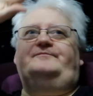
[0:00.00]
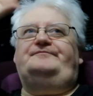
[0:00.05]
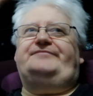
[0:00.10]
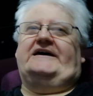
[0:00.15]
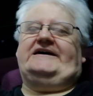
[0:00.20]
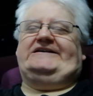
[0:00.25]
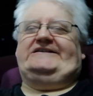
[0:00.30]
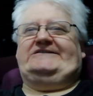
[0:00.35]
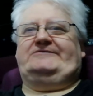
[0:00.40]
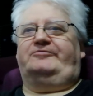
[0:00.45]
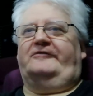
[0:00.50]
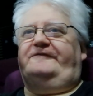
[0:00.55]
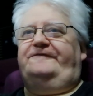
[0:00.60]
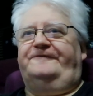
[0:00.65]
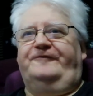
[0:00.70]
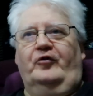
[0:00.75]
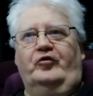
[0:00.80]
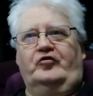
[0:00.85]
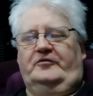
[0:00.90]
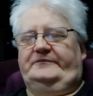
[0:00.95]
base with
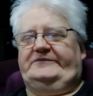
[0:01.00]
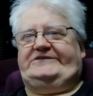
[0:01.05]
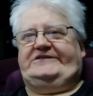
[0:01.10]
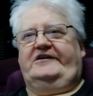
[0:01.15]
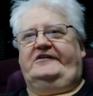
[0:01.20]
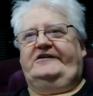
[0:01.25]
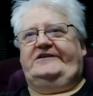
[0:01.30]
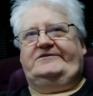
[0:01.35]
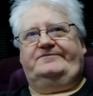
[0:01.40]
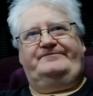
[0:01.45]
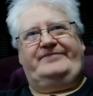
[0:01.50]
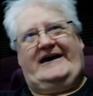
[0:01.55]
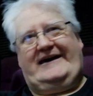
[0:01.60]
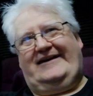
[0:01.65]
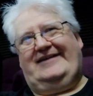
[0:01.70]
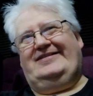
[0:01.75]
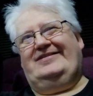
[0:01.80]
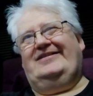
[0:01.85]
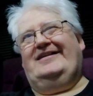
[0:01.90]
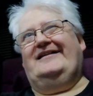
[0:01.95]
forum sites
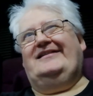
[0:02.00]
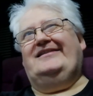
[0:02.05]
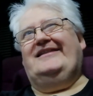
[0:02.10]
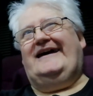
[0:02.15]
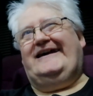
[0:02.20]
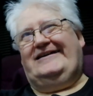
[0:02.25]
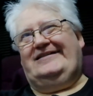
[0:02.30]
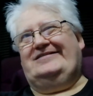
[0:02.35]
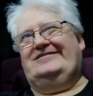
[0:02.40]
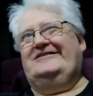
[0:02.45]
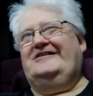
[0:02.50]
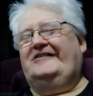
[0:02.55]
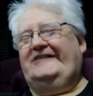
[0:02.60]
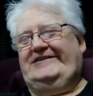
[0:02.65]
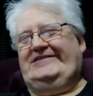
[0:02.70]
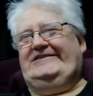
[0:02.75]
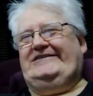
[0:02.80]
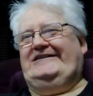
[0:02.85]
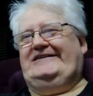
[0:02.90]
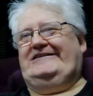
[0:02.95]
back in the late
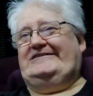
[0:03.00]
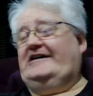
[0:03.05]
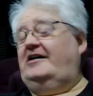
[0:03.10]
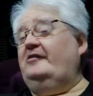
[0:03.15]
90s,